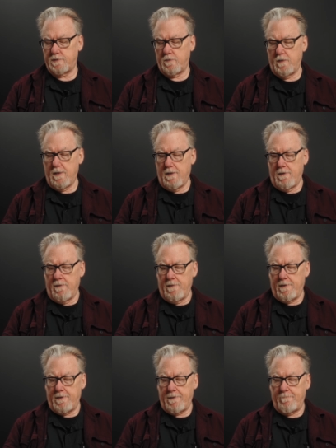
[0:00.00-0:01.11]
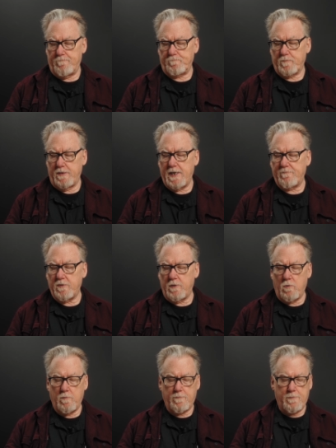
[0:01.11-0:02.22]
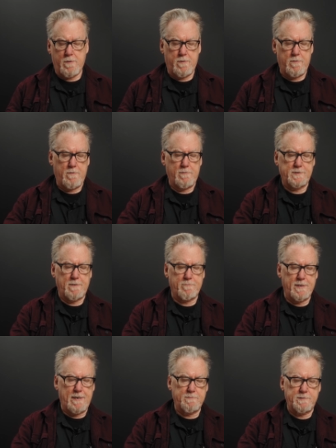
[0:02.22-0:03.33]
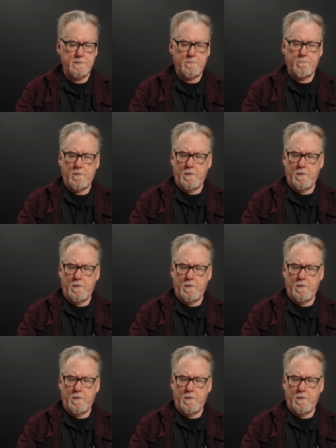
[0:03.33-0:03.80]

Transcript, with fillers: So um, you have to go with sometimes the